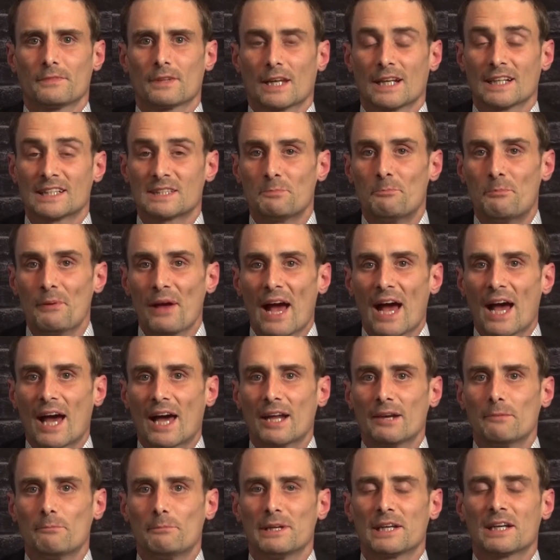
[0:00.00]
It's
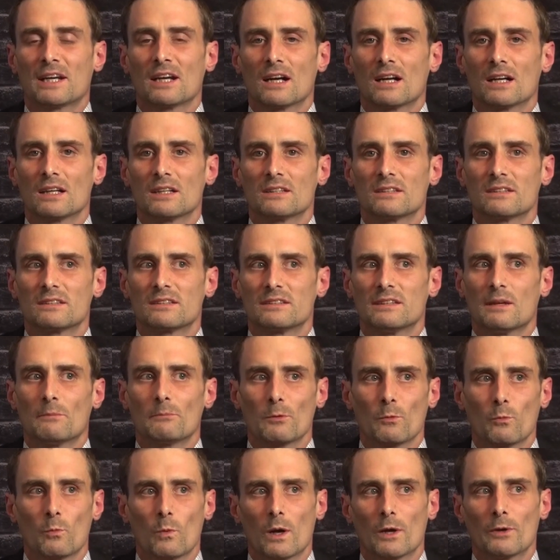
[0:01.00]
bad because,
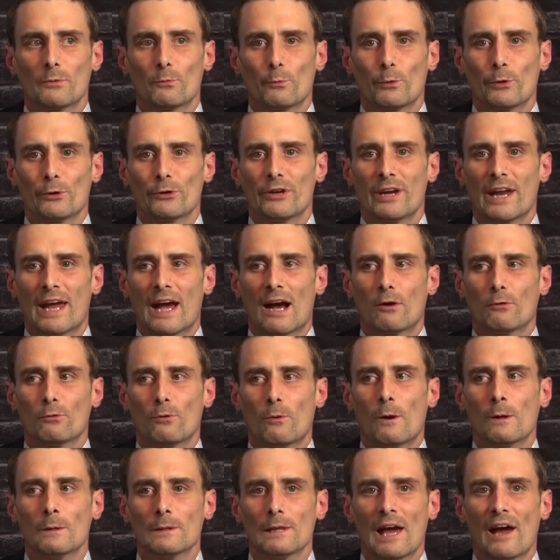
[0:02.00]
number one, we're now
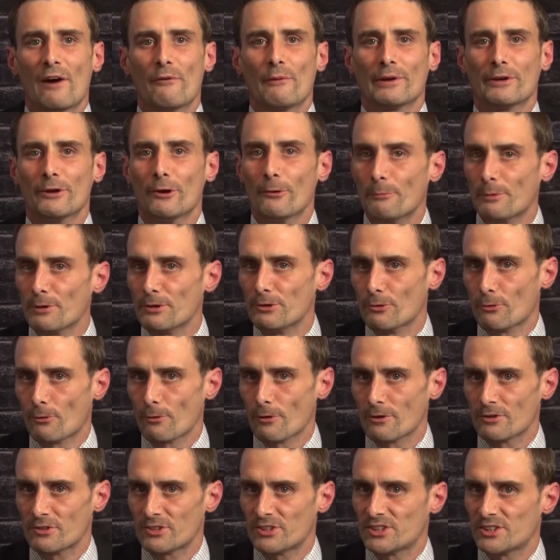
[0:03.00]
allowing open
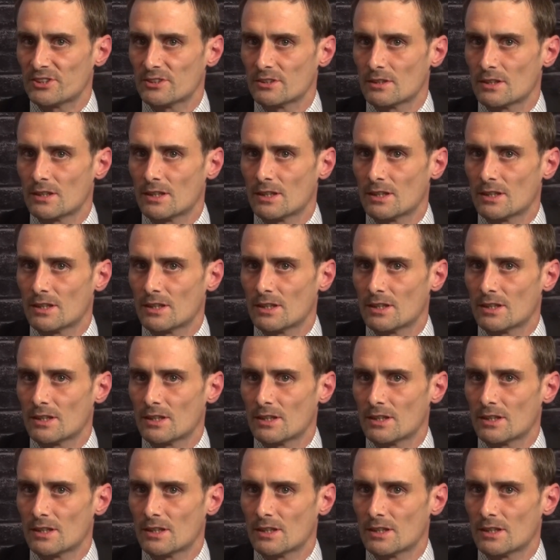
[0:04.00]
doors.